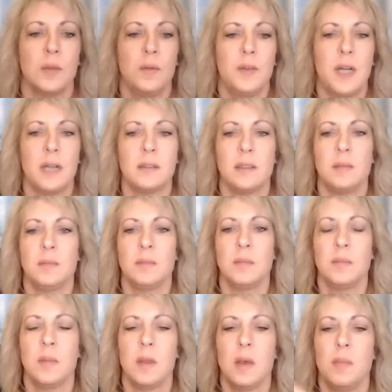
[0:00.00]
We've got
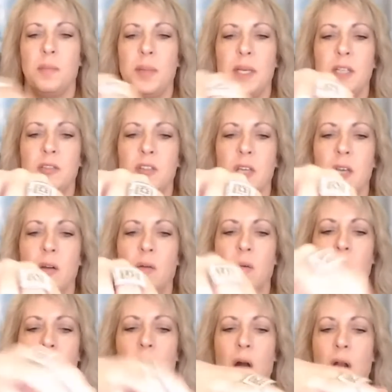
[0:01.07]
some pinching
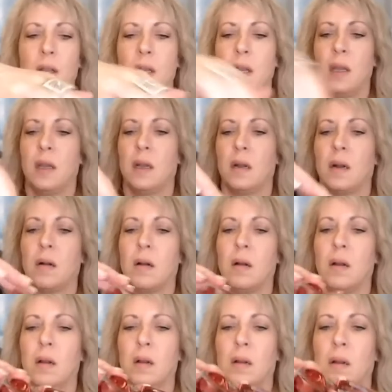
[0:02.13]
going on
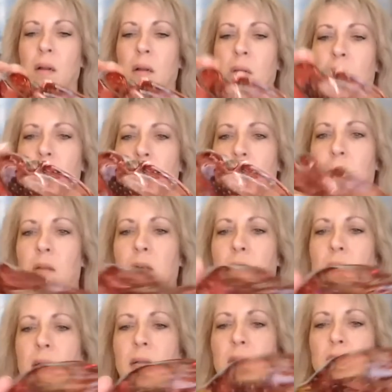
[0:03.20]
here.
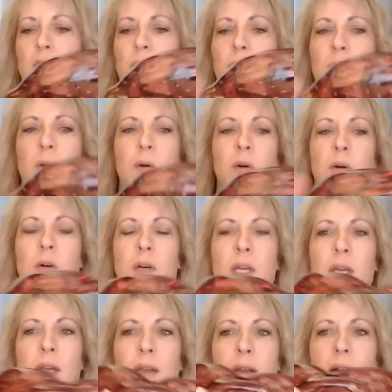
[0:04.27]
Looks like a little pull
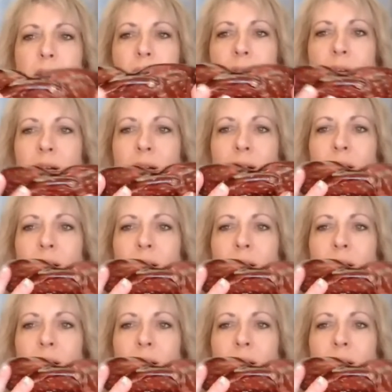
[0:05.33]
here.